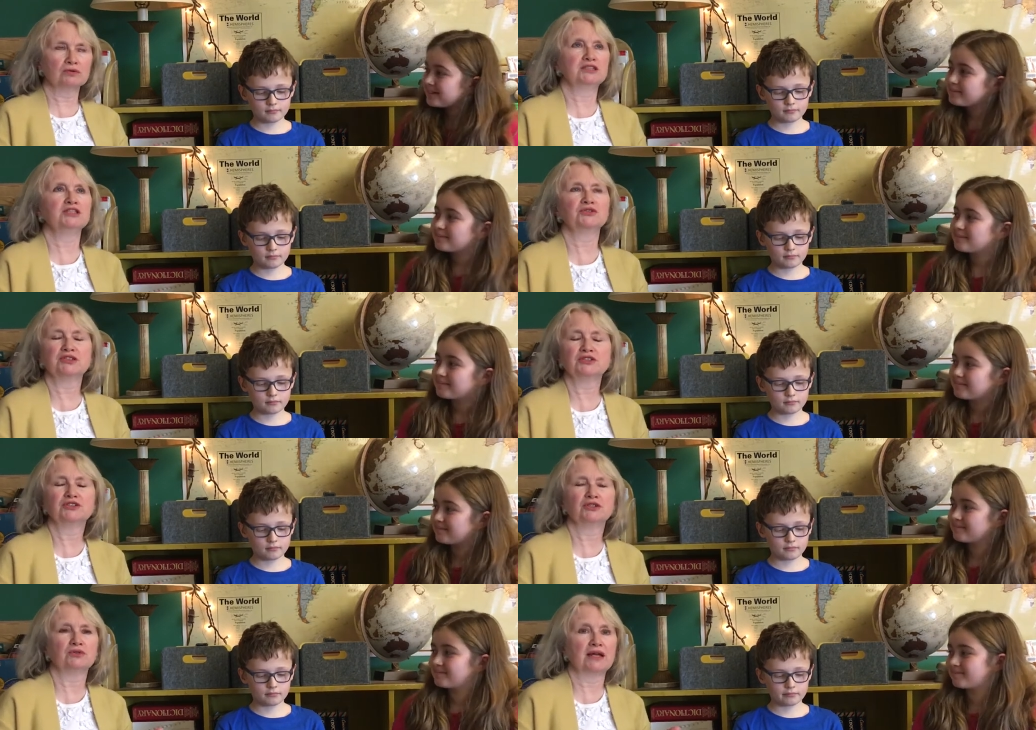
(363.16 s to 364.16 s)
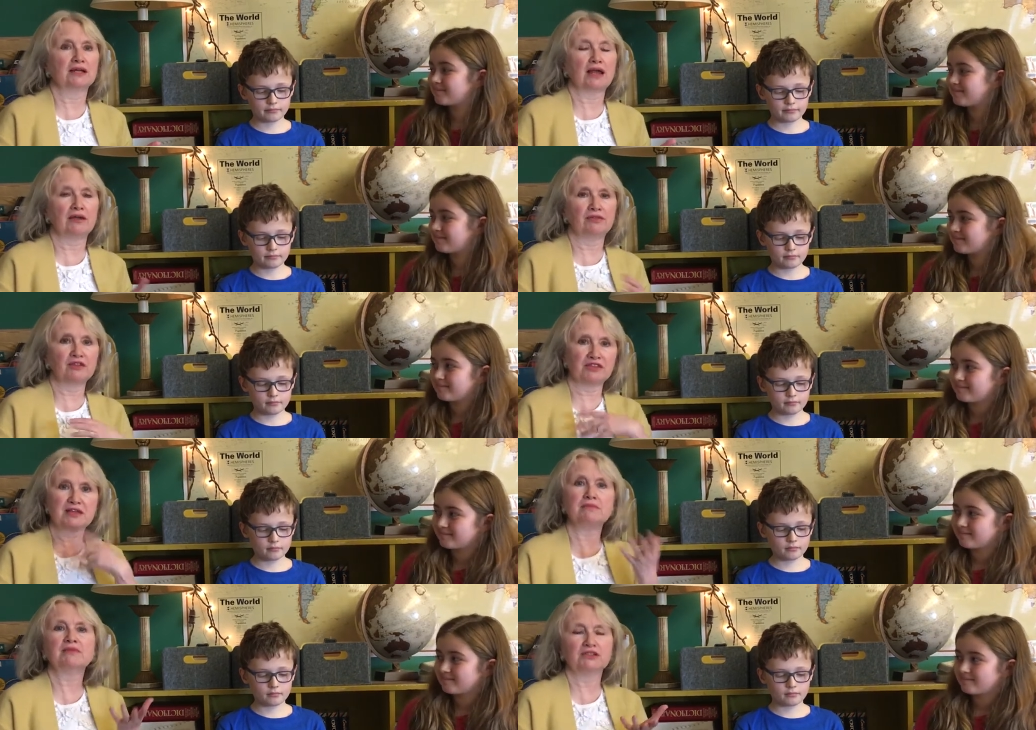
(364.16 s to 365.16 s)
Speaker 1: Teachers Institute and, and the theme
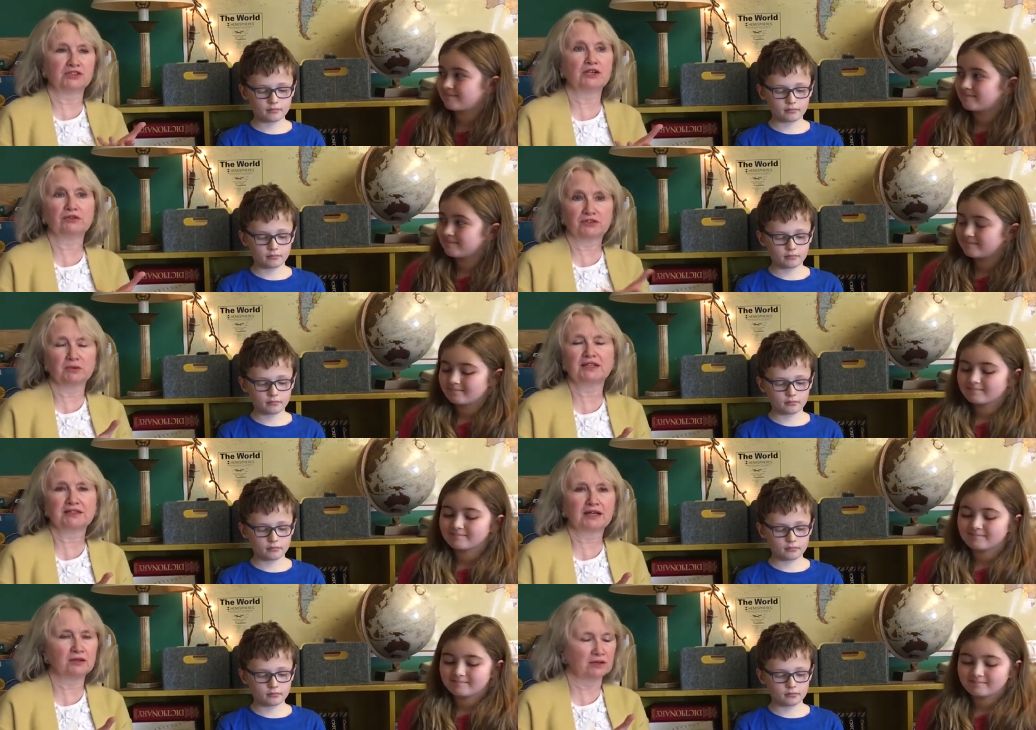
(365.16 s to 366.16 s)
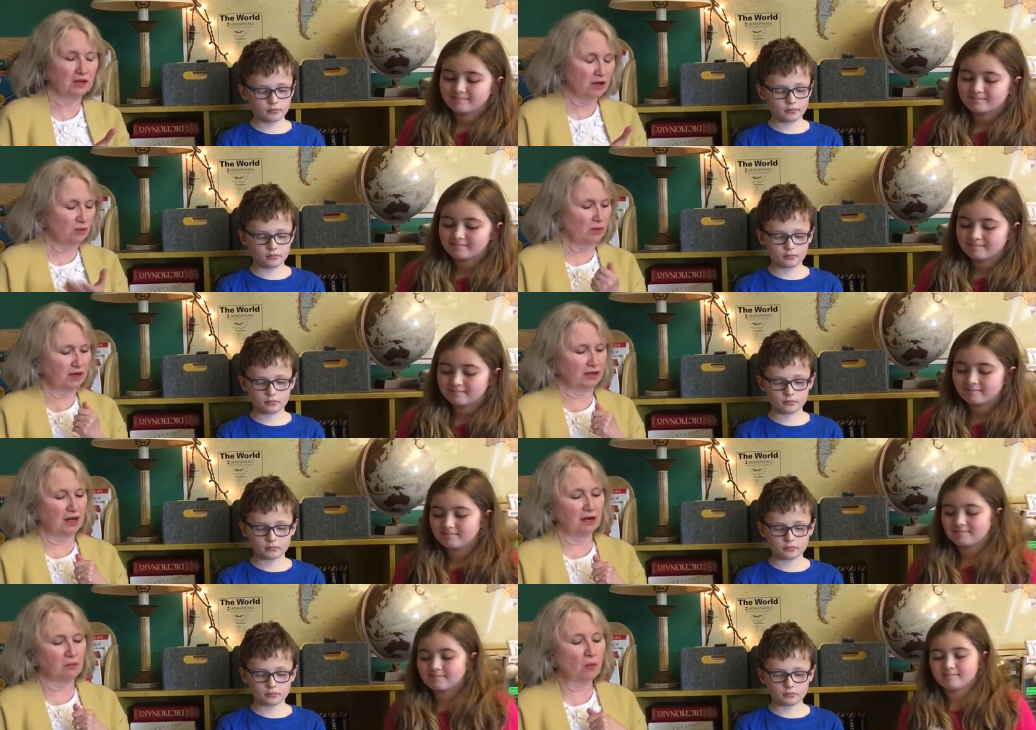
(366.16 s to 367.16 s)
this year, the 22nd one, um,
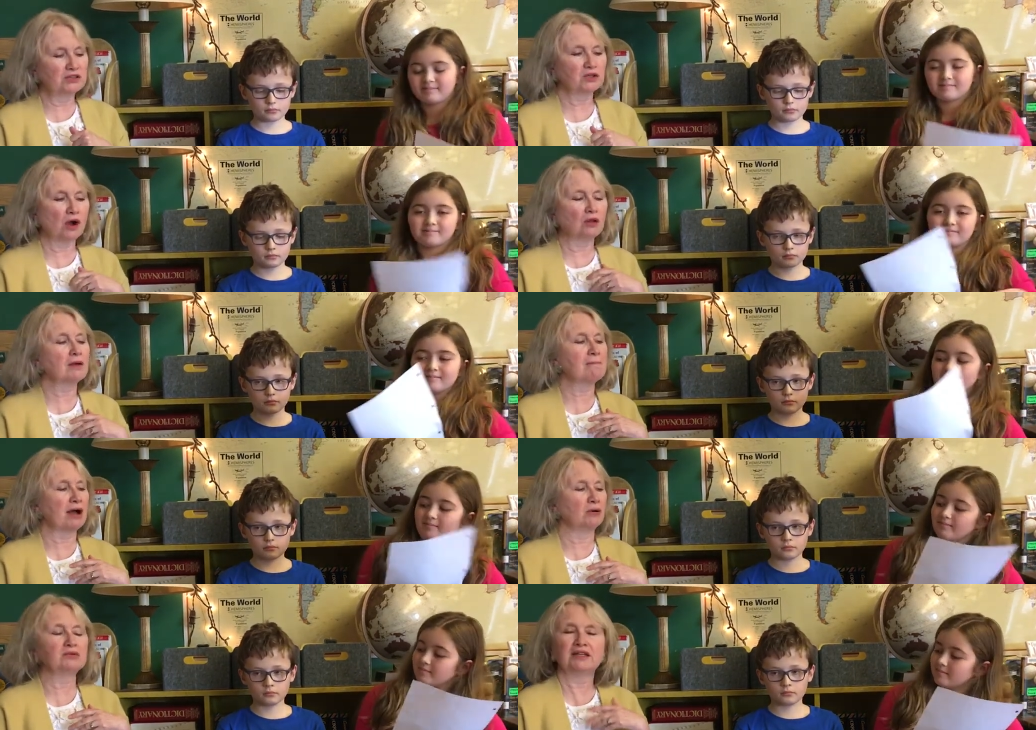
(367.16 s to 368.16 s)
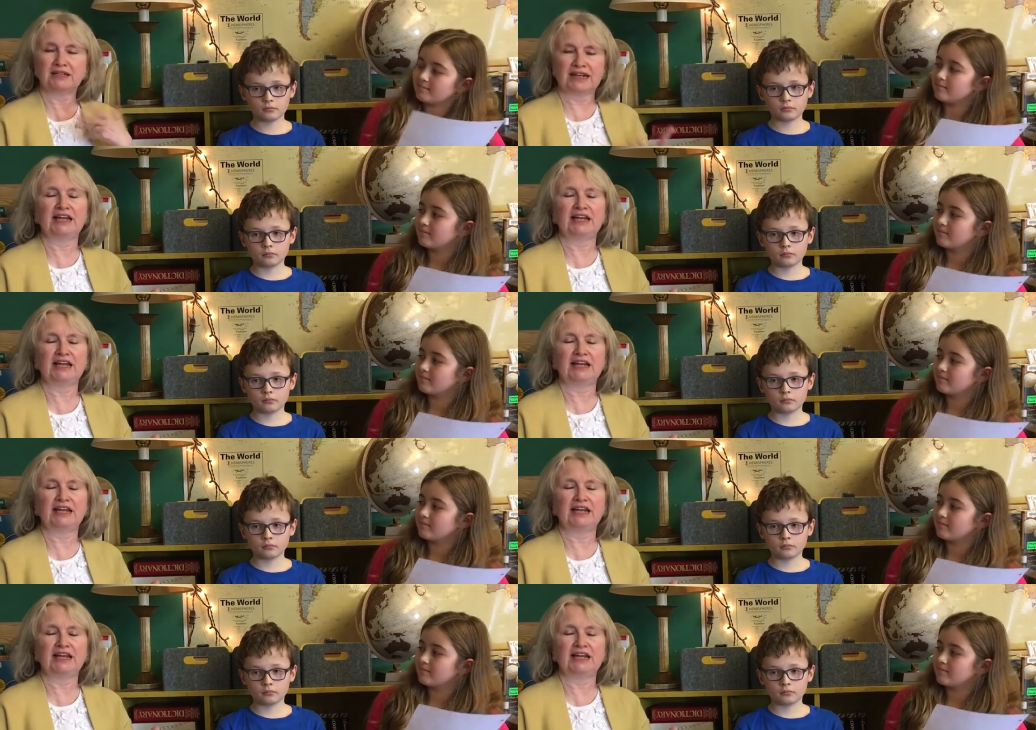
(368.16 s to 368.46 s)
was all about engage,